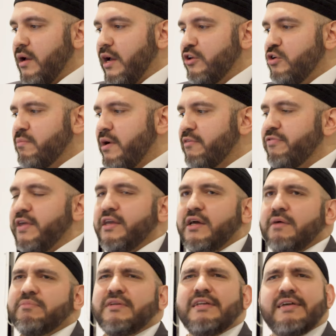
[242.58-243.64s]
And you might think,
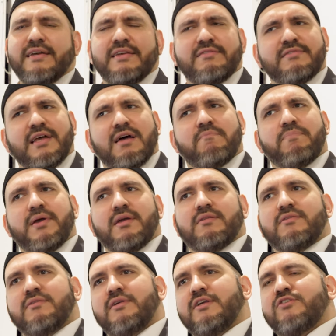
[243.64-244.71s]
Abdullah, isn't that a bit
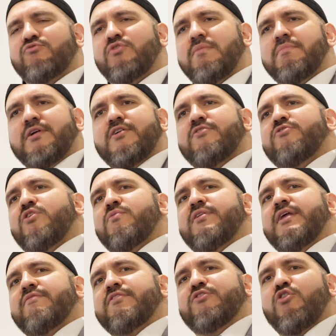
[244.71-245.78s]
extreme? Because no
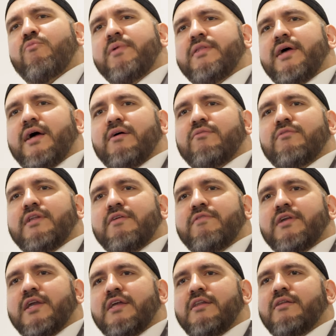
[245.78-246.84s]
one ever told me that
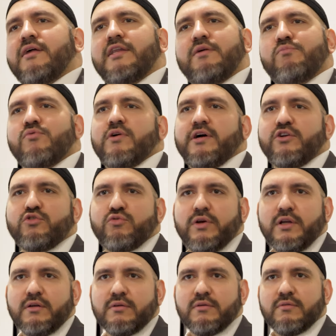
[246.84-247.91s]
living in a liberal
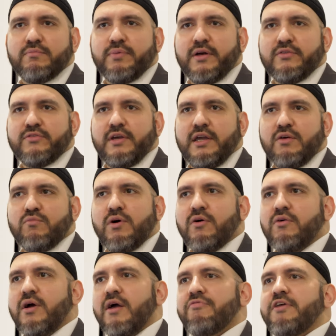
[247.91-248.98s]
country, per se.
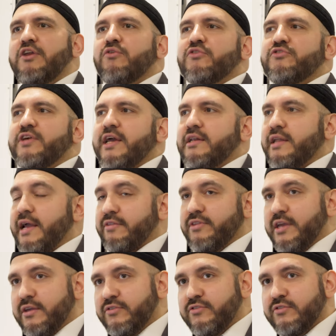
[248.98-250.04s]
Well, they don't say it like
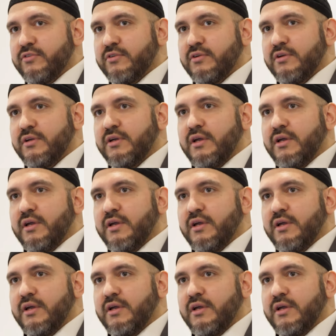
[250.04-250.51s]
this.